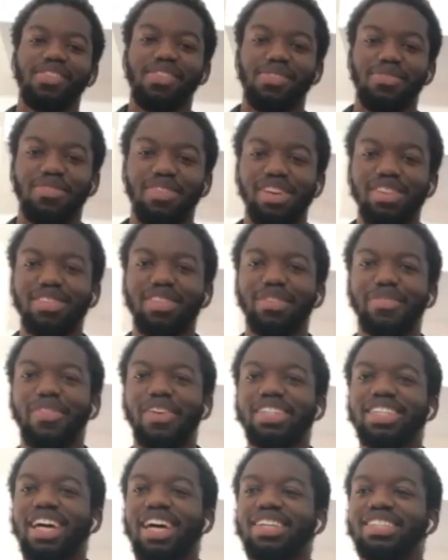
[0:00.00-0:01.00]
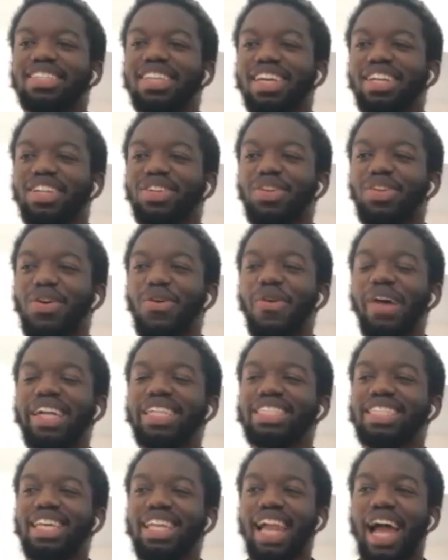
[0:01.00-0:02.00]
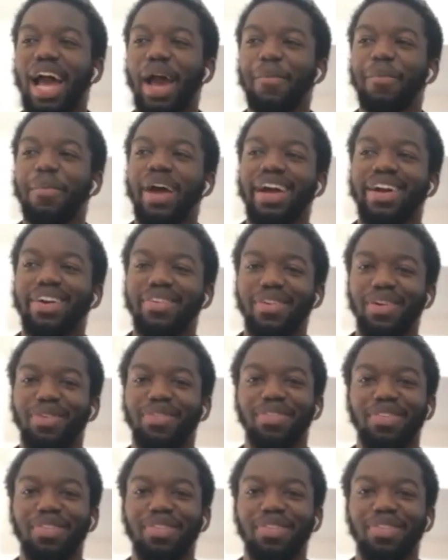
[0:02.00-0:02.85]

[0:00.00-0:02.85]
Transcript: First thing first, I'll say know when to like back off.